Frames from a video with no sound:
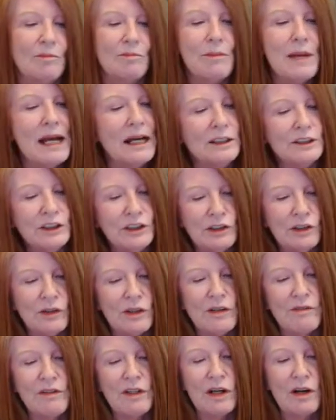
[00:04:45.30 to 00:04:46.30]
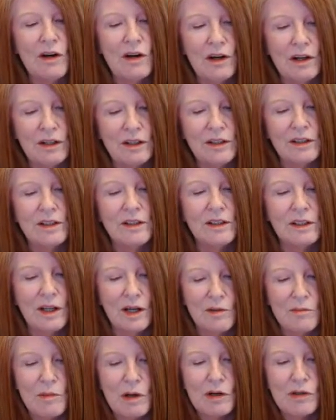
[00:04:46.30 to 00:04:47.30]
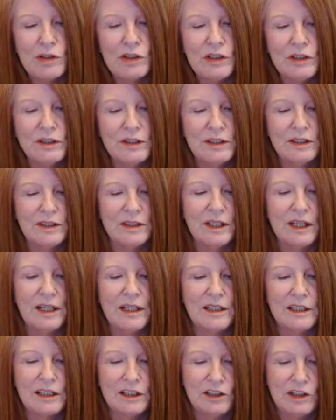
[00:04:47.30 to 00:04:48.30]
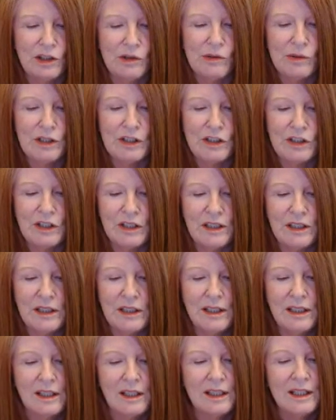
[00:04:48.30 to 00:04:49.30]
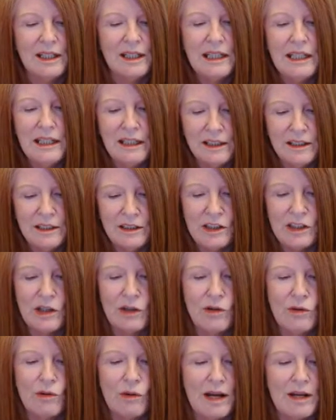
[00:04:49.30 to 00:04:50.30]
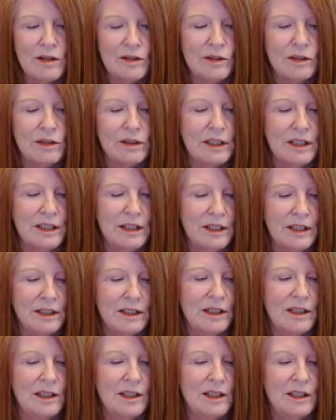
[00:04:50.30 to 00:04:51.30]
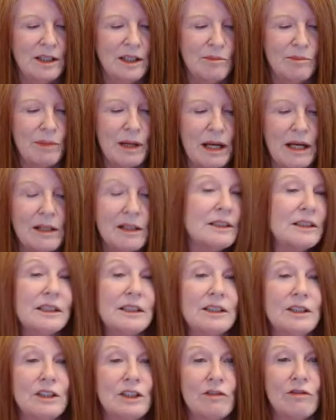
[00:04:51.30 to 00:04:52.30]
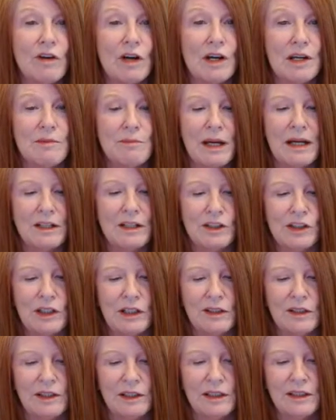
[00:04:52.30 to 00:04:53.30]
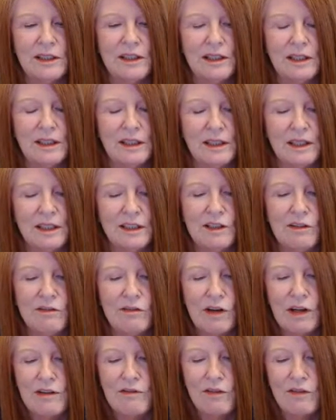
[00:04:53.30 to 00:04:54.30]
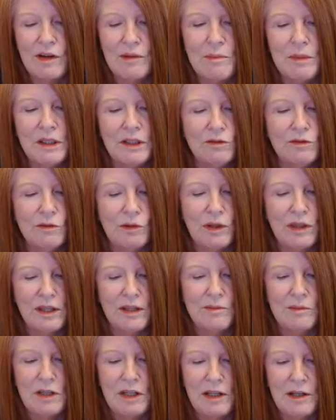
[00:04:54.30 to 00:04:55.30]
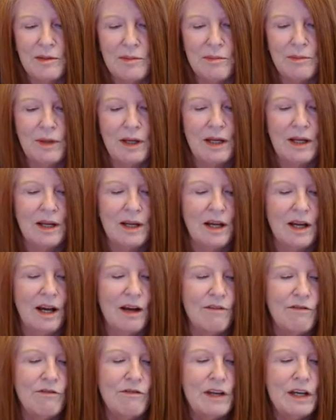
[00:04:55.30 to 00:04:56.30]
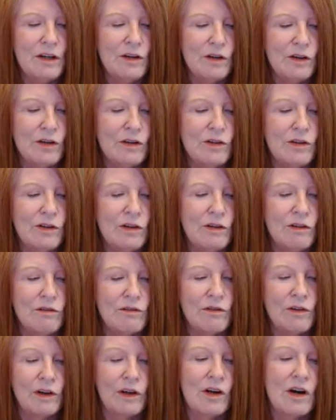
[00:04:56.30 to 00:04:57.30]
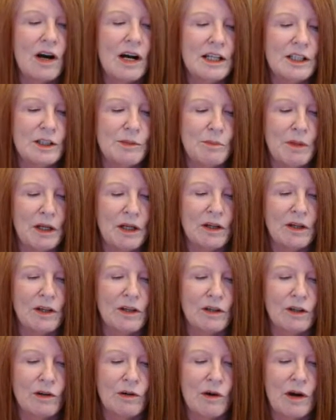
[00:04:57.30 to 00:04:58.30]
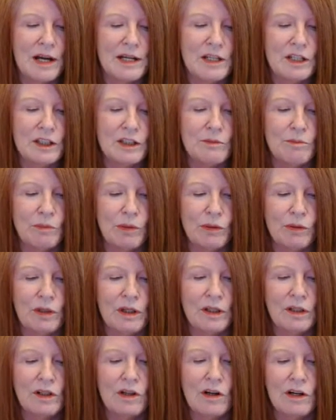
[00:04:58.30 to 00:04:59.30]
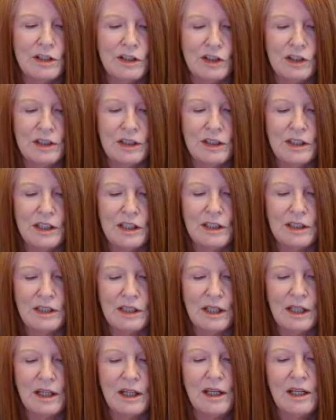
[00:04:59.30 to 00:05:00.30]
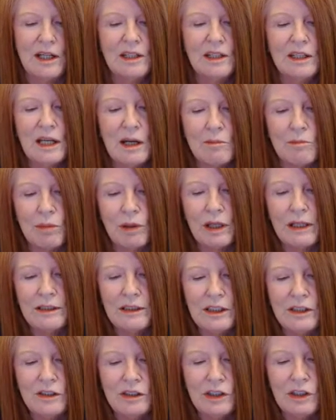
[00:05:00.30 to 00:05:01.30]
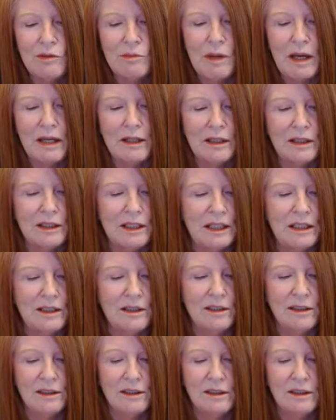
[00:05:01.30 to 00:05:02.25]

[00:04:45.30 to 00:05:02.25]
Master of the Heart, Emotions, and Intuition. He is the Grail King and balances divine masculine and divine feminine within him, a vehicle for cosmic Christ Buddha consciousness that blesses humanity.